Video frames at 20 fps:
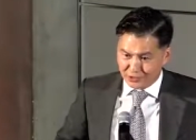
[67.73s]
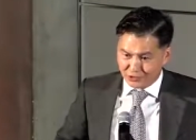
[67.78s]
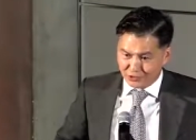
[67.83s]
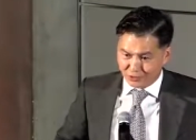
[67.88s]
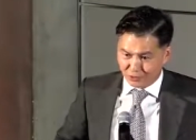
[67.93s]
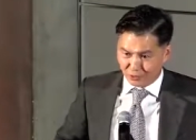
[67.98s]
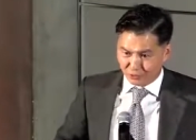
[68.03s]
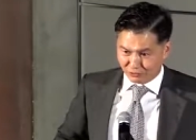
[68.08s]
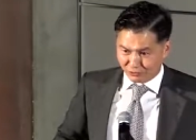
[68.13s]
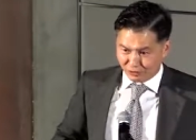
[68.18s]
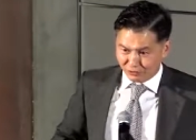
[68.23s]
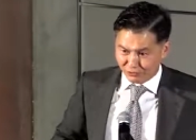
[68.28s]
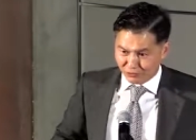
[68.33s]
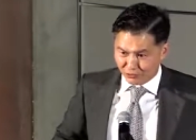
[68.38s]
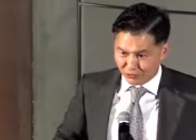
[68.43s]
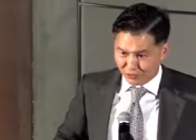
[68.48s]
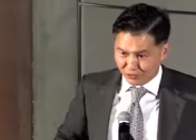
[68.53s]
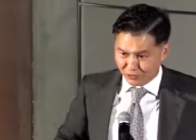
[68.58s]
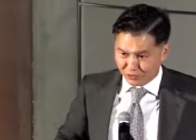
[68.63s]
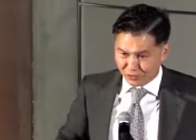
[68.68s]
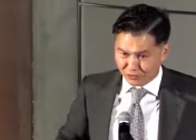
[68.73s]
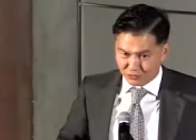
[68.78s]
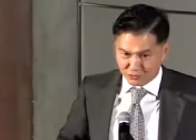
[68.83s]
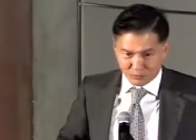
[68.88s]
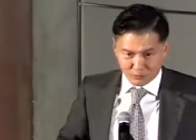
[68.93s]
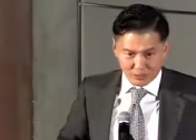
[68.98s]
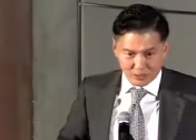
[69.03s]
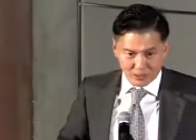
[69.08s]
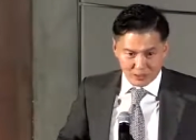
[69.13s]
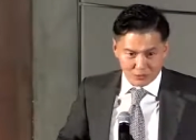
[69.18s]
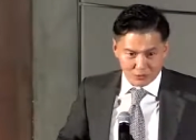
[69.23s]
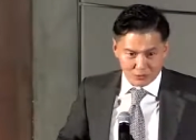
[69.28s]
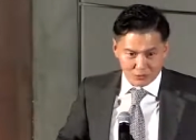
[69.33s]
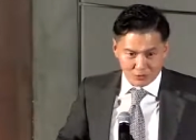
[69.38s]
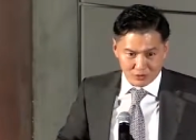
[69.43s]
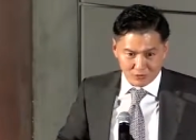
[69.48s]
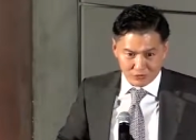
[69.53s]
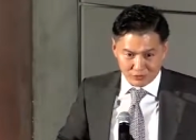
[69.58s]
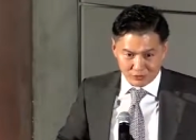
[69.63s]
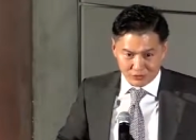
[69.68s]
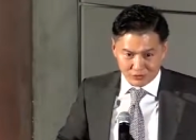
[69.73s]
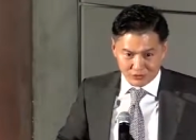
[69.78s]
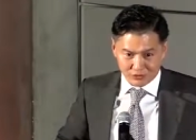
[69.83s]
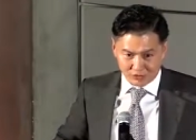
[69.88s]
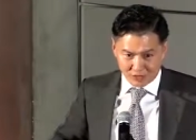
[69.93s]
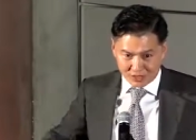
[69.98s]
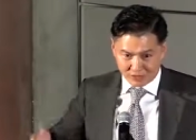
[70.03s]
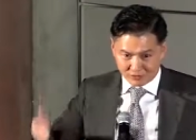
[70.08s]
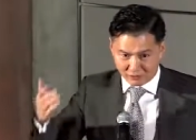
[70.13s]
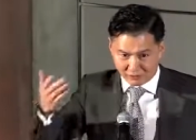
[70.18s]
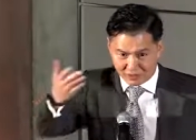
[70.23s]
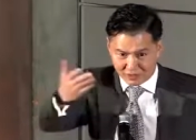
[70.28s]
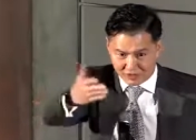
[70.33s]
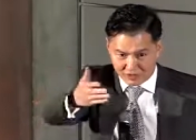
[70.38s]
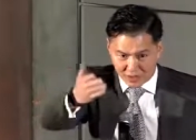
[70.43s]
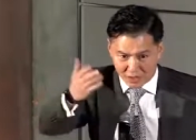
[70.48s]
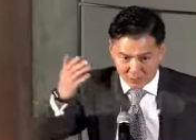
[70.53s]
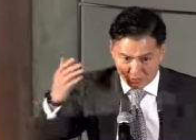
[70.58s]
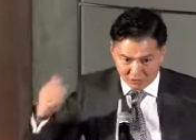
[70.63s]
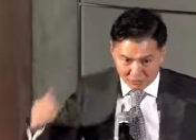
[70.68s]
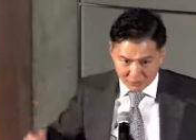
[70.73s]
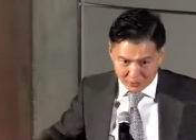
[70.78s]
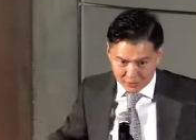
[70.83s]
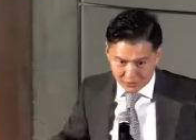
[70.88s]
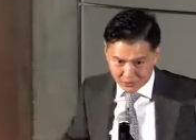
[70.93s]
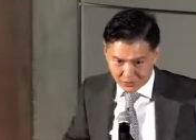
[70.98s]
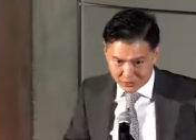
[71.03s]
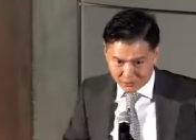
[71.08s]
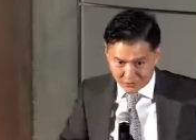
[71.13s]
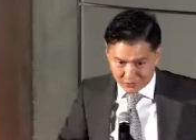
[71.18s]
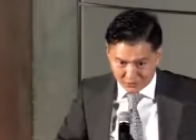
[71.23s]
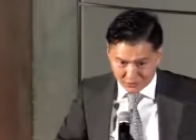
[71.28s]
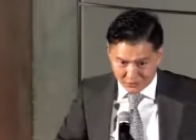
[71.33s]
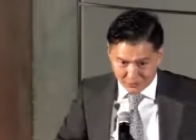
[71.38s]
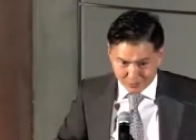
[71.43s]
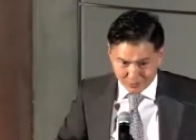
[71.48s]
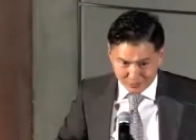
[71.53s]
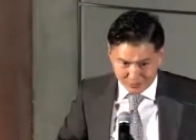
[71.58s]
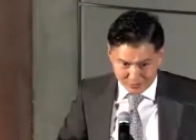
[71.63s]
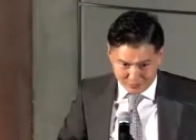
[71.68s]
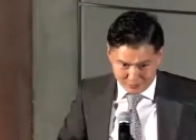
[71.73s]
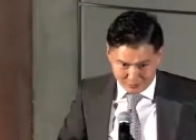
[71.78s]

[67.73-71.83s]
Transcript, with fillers: So I was very fortunate to be able to convince a very established banker at that time